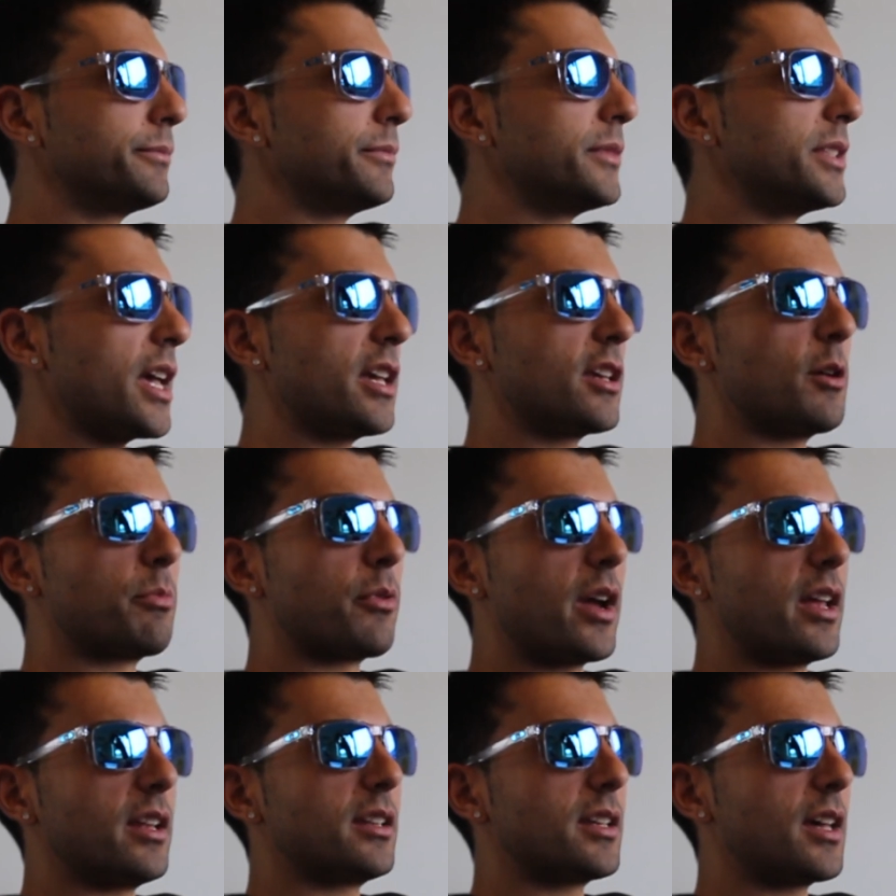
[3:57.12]
Diego
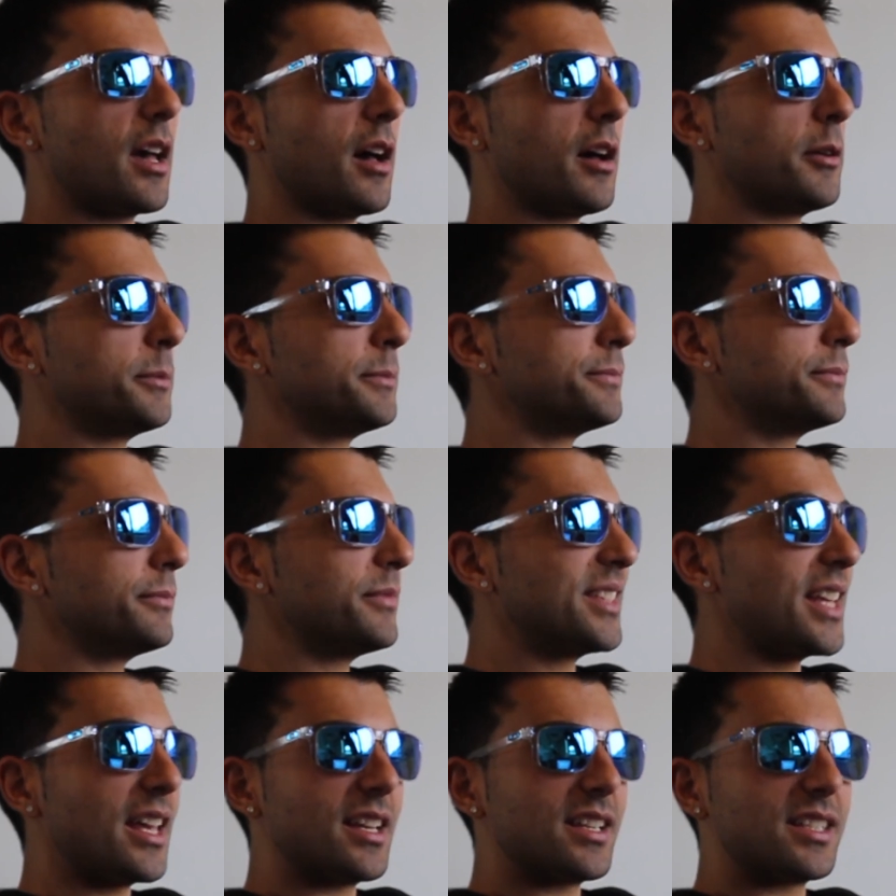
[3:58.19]
Brandao,
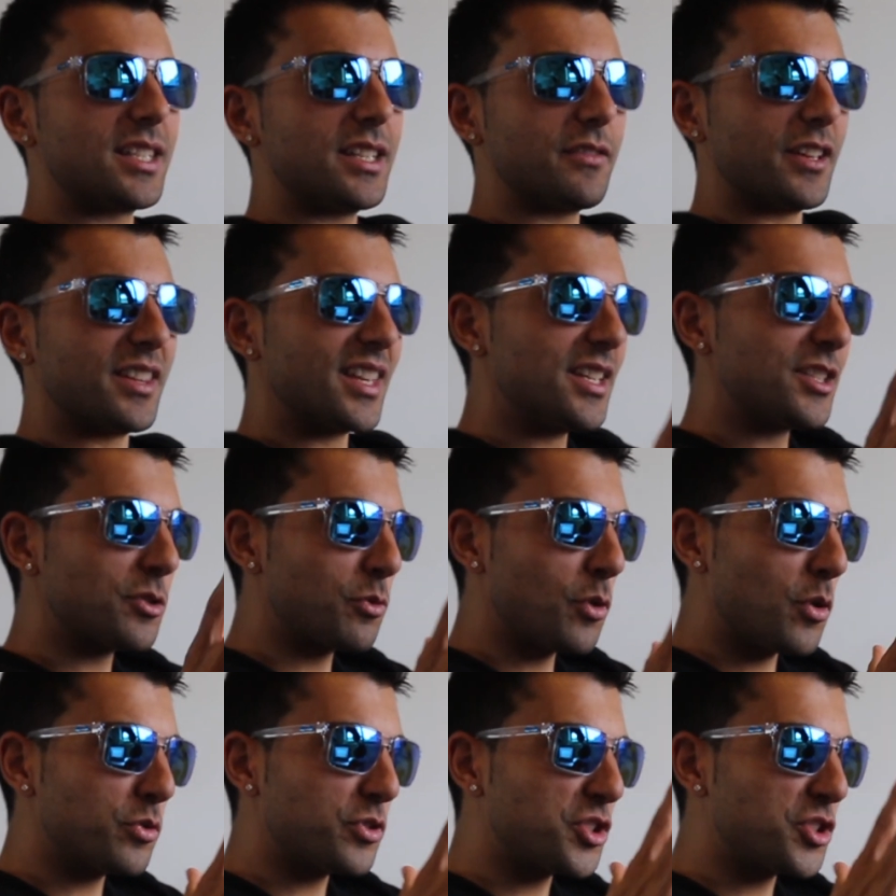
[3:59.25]
Dana Silva. These are all